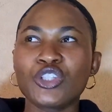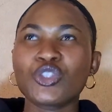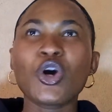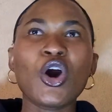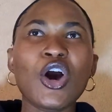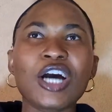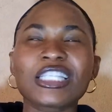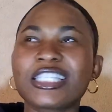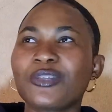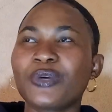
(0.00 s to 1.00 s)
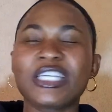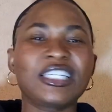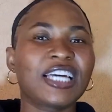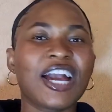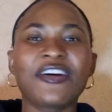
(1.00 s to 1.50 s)
talked, the way
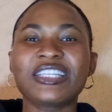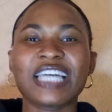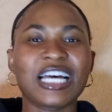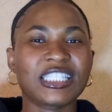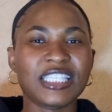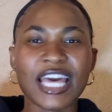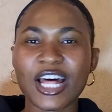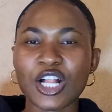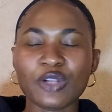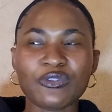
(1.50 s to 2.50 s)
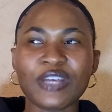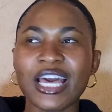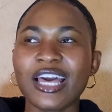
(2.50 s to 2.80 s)
she carried herself.